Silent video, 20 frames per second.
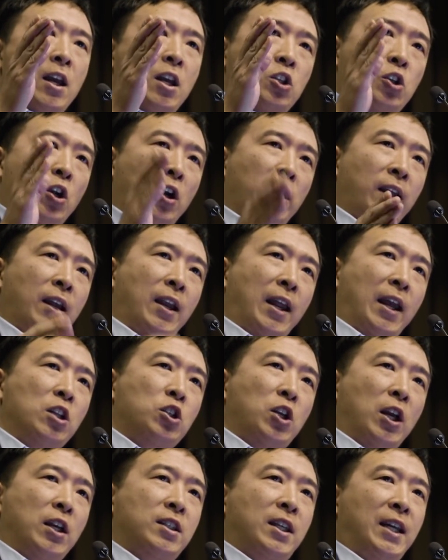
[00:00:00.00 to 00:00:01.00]
starting at
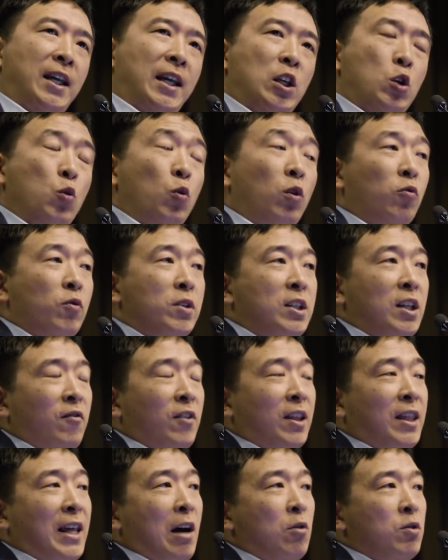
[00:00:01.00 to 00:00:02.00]
age 18, you will
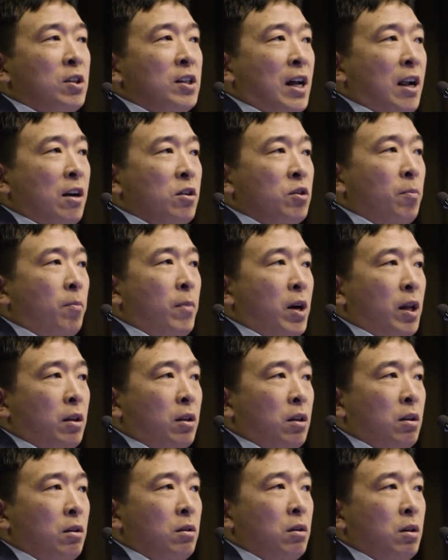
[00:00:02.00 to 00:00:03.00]
receive $1,000 a
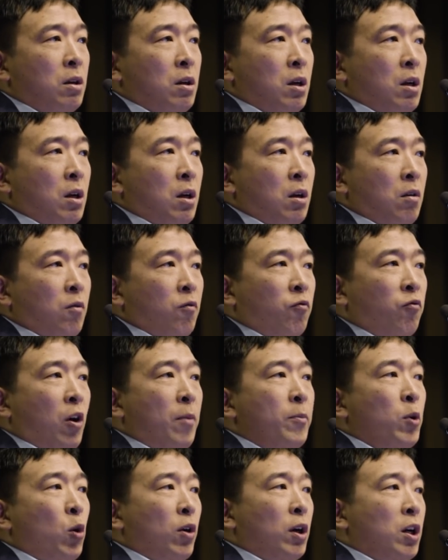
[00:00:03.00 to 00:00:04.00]
month
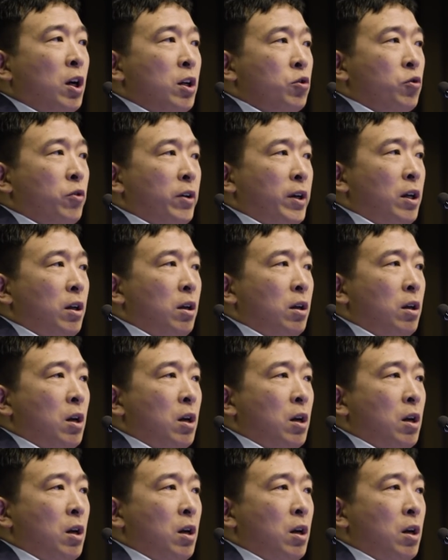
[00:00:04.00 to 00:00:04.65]
from your country.